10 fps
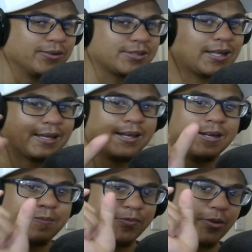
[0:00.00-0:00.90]
Or it's like
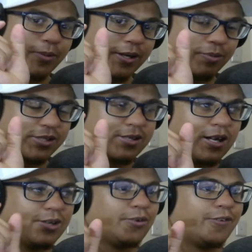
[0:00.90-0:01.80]
the word was
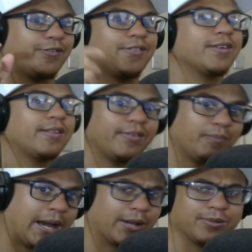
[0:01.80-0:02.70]
cut off, and then
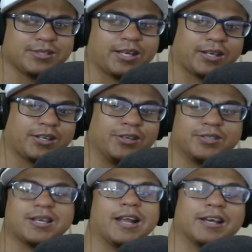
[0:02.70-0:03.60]
Mike was like, you're
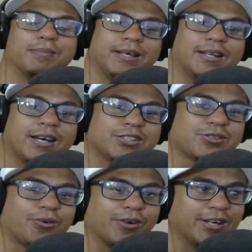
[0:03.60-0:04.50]
telling me that
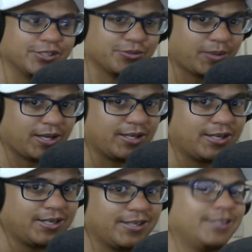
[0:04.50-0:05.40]
story as well.
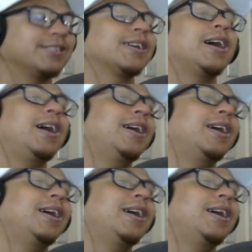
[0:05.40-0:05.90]
And he's like, "Ha,